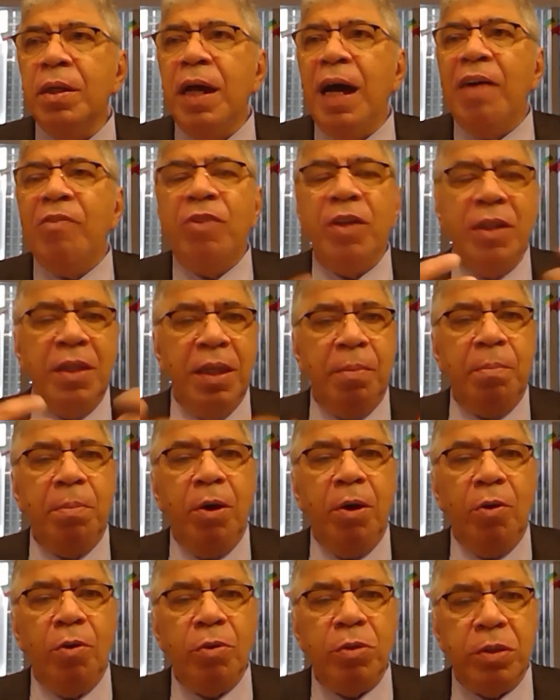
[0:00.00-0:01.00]
having them
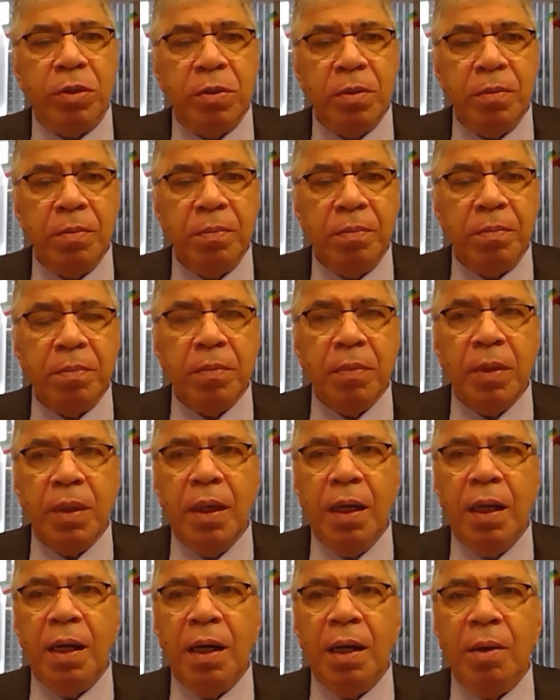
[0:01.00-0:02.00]
both
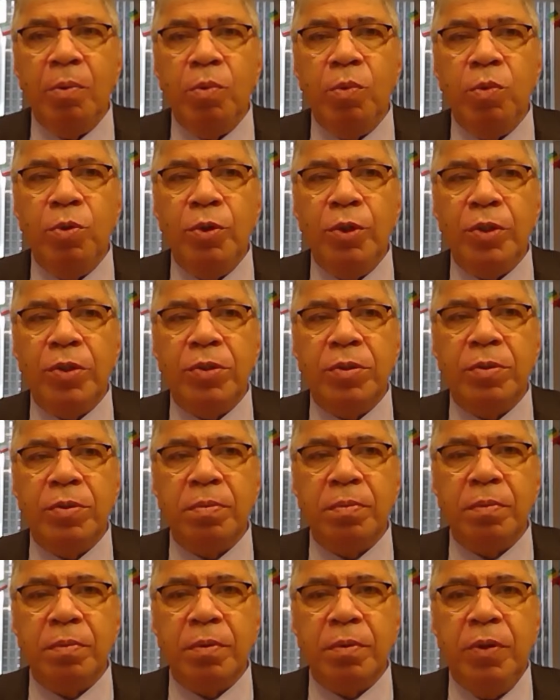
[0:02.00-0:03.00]
would
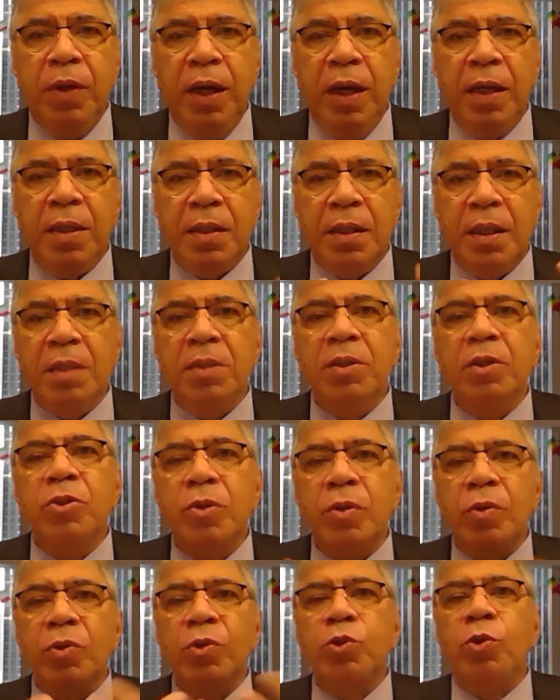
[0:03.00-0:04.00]
create an
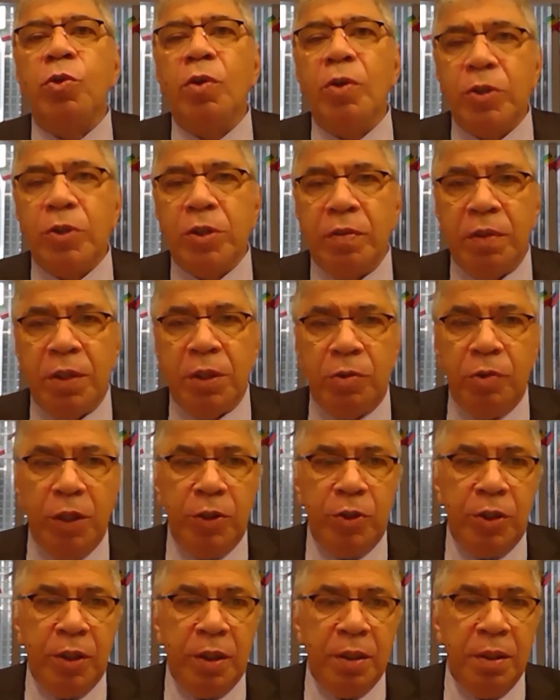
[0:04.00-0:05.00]
additional source of
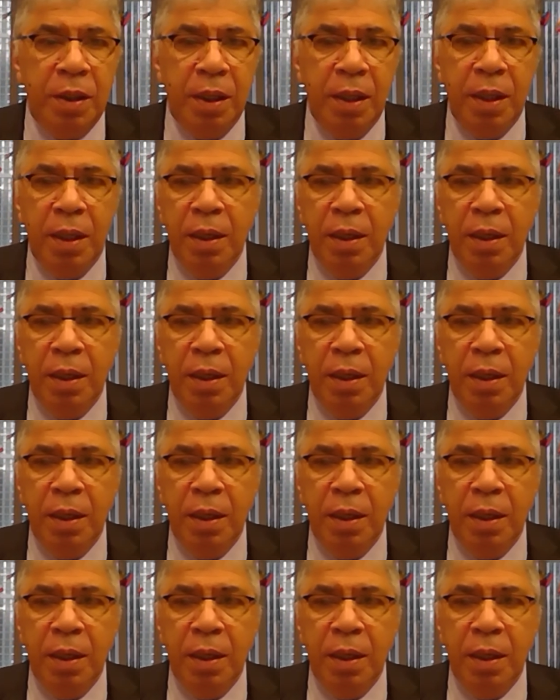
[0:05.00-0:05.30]
attrition,